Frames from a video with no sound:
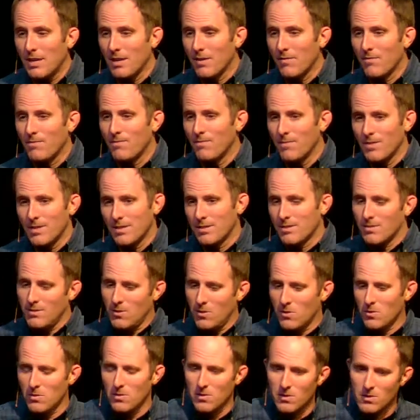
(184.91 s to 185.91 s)
And
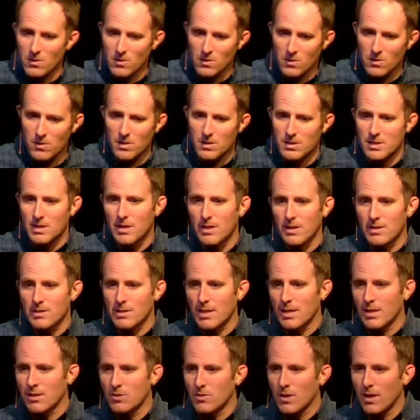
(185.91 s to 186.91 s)
earlier this year, I was
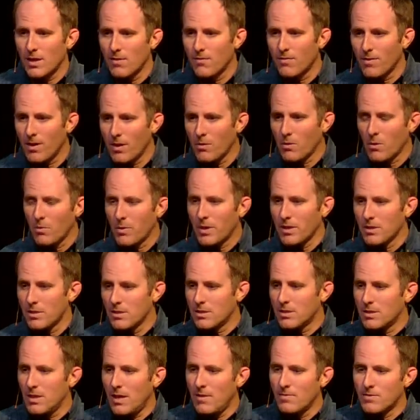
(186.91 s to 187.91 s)
kind of trying to figure out where we can
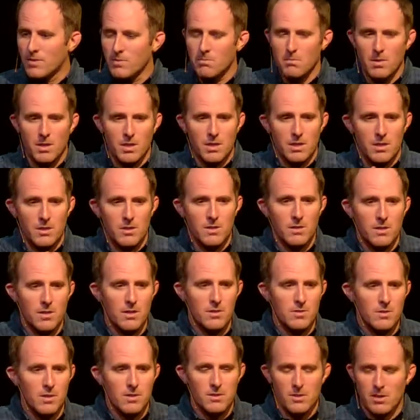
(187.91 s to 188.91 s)
save some money here and there.
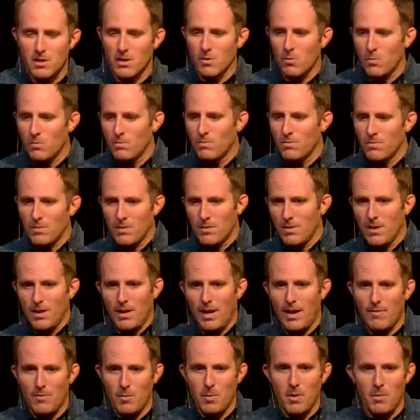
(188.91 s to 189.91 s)
So I was looking at, I
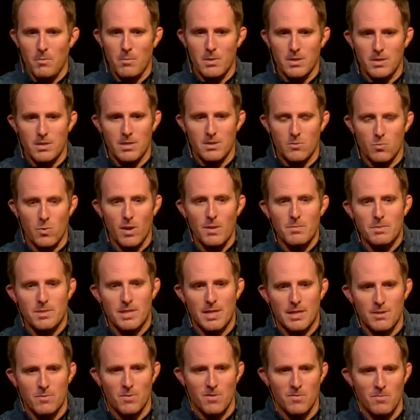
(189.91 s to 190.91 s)
have a bunch of these
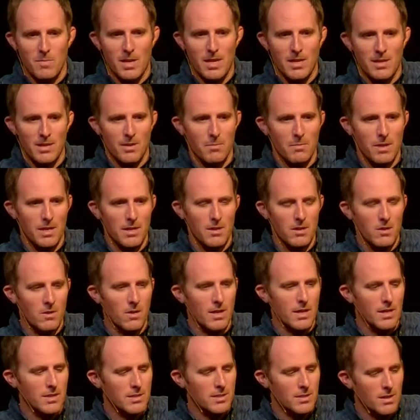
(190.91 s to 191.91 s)
websites we've made. And I'm like, oh, I
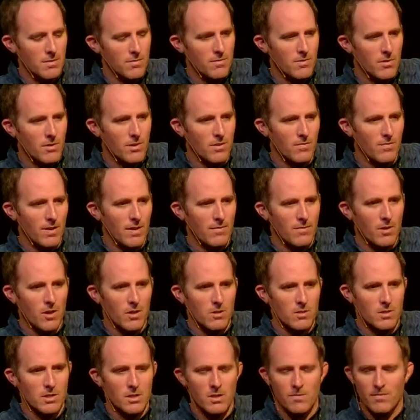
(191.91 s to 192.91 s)
could save $35
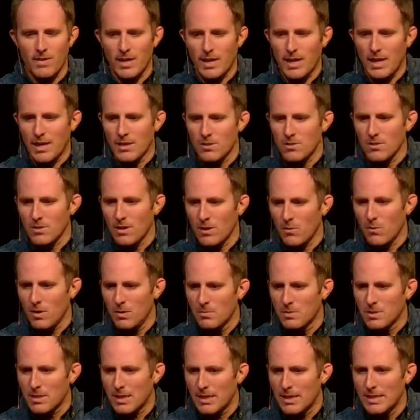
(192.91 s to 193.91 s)
a year if I canceled that
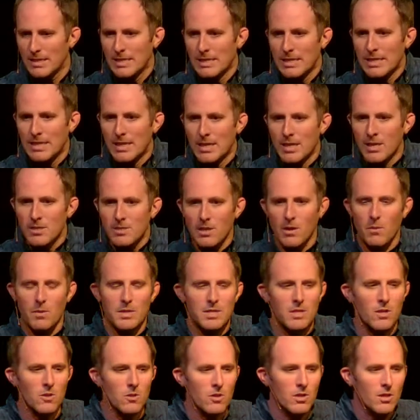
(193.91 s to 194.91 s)
website. So I went to
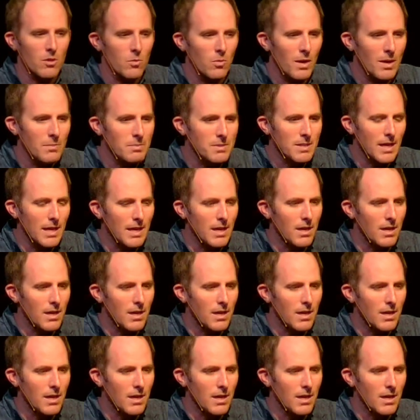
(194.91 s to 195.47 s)
go look at the website.